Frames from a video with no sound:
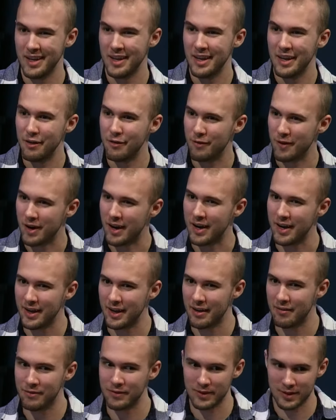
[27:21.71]
if I
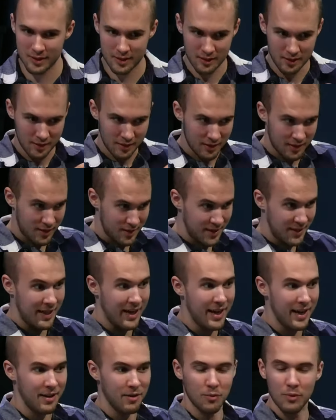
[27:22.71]
haven't
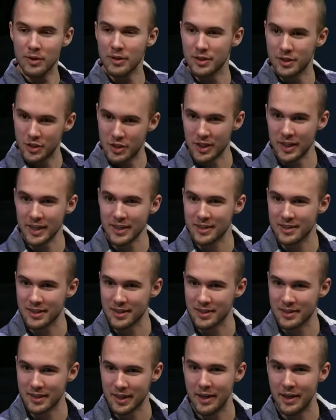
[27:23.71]
sat with Jesus